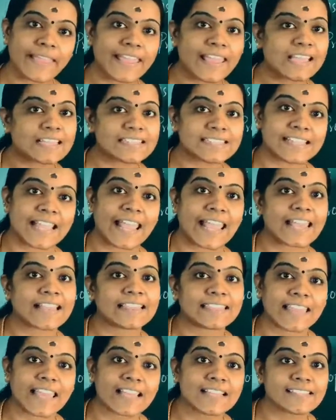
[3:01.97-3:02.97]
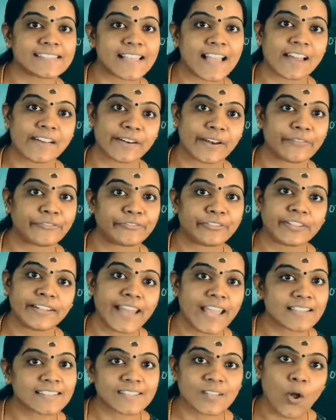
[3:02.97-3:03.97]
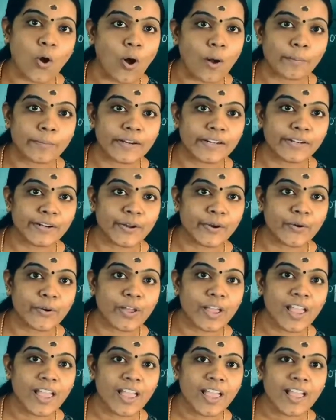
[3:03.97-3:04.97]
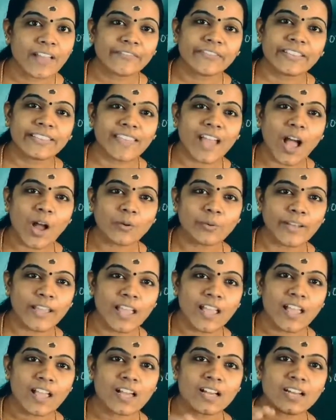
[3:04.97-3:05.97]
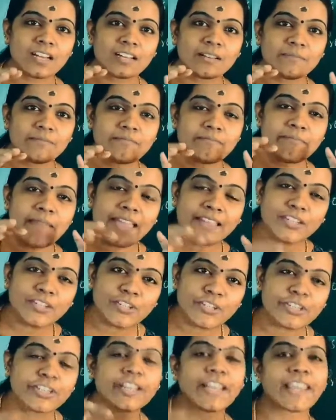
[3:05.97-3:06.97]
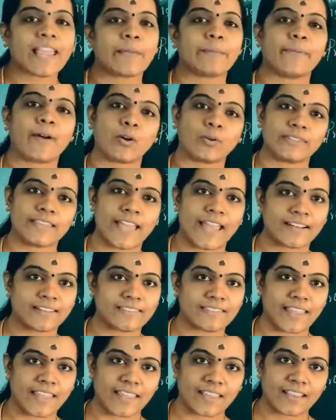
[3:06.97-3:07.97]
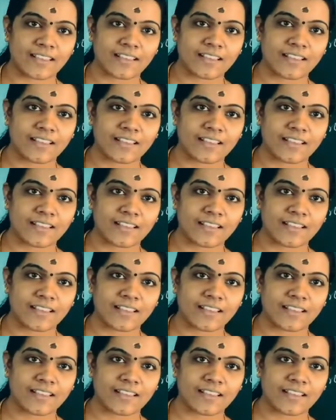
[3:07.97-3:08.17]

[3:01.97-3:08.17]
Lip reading: being saying things are referred as common, no? Without mentioning about that thing.